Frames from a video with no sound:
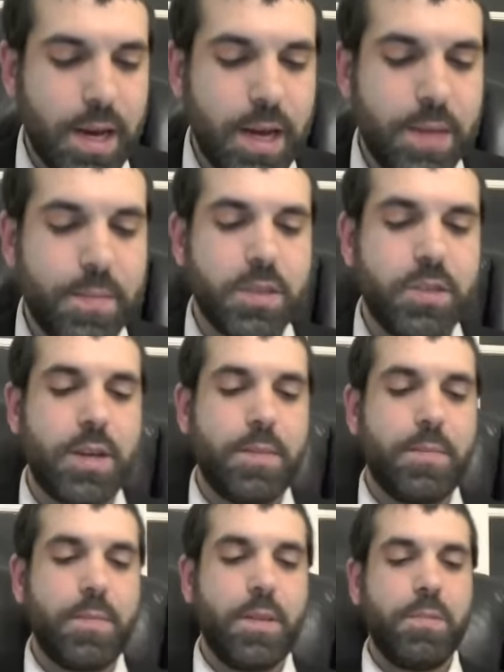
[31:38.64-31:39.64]
I am
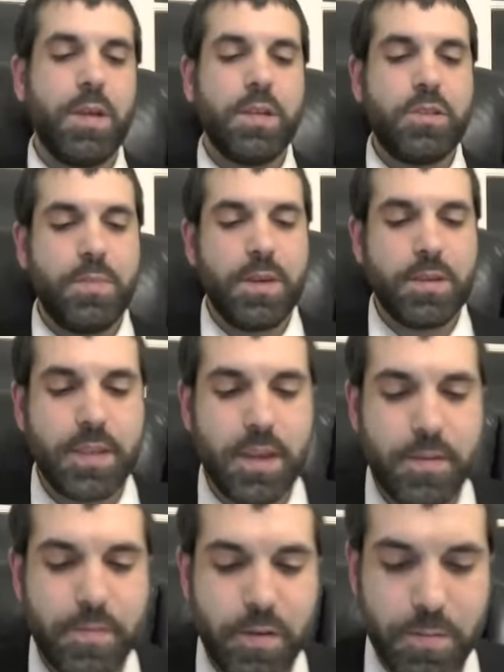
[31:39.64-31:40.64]
Hashem. The blood shall be a
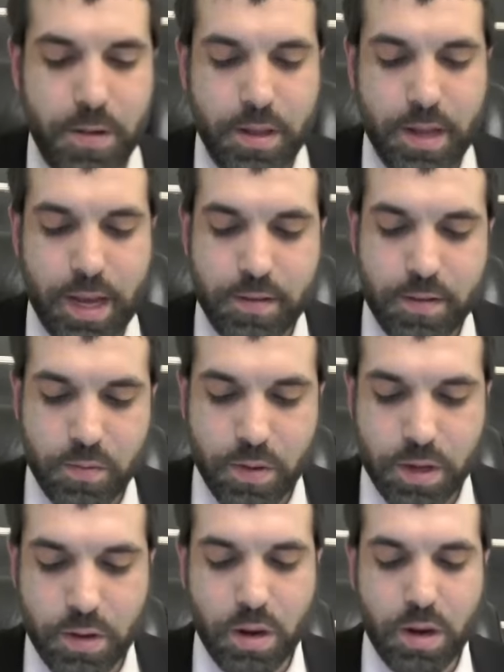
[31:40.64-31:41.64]
sign for you upon the houses
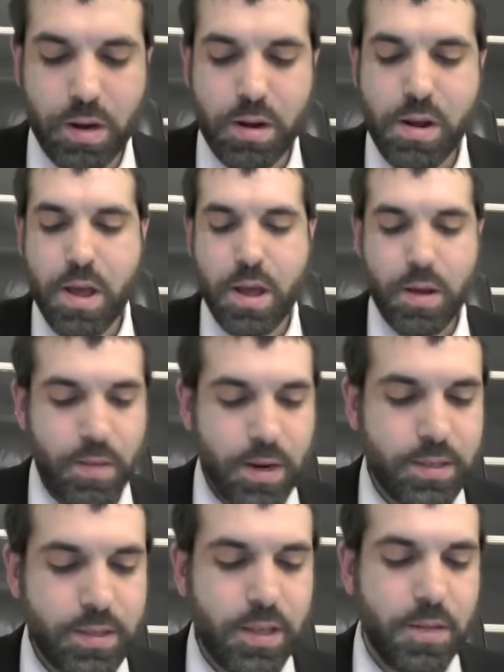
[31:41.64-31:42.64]
where you are. When
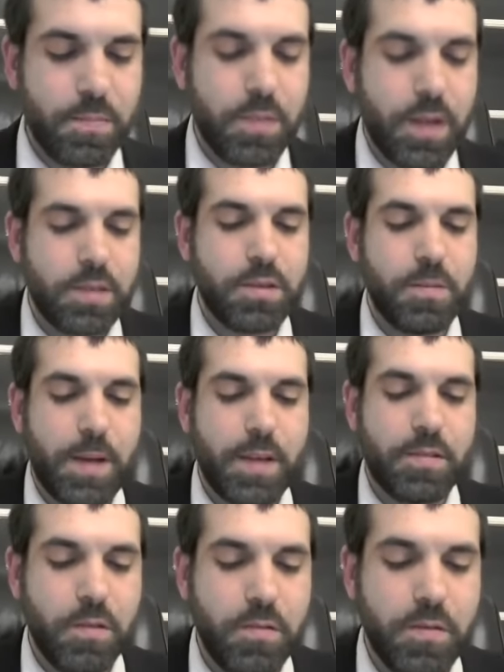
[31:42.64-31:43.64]
I see the blood, I shall
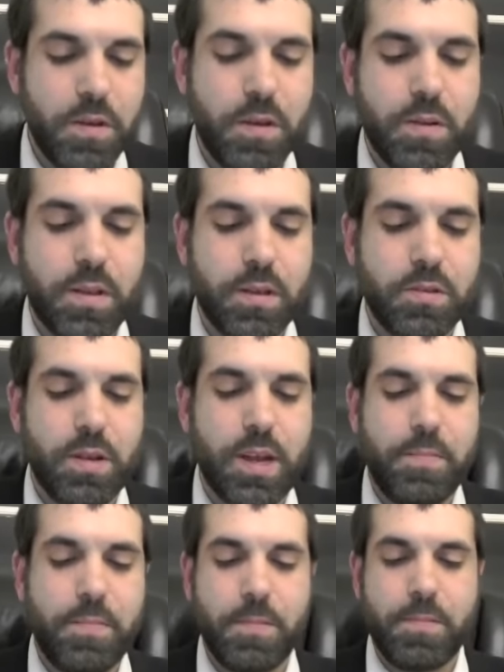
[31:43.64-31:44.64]
pass over you, and there shall
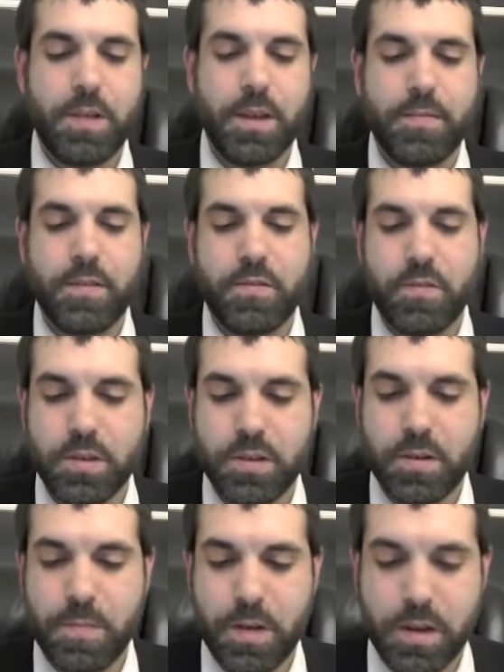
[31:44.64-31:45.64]
not be a plague of
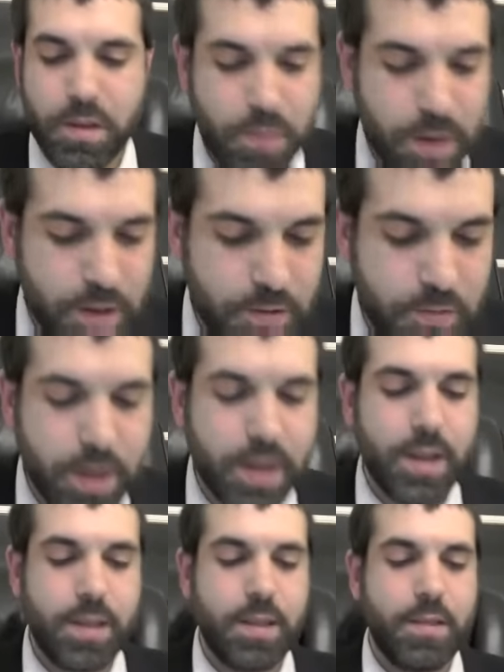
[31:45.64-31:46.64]
destruction upon you when I
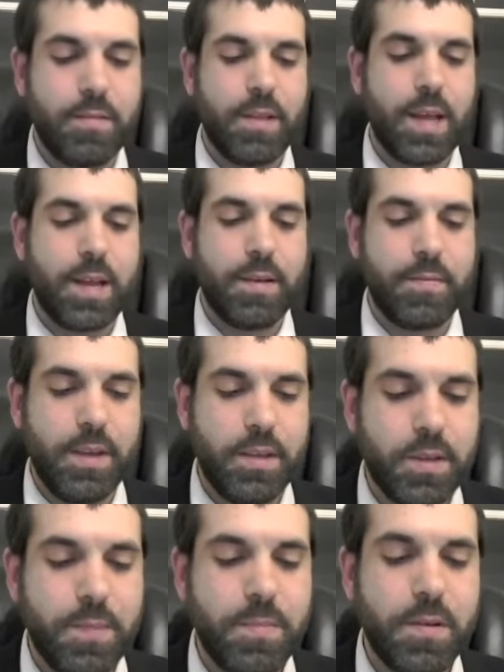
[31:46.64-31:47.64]
strike in this land of
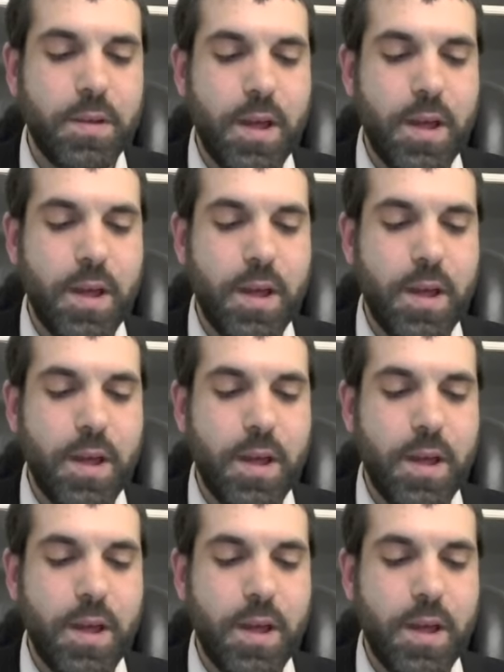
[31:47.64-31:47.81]
Egypt.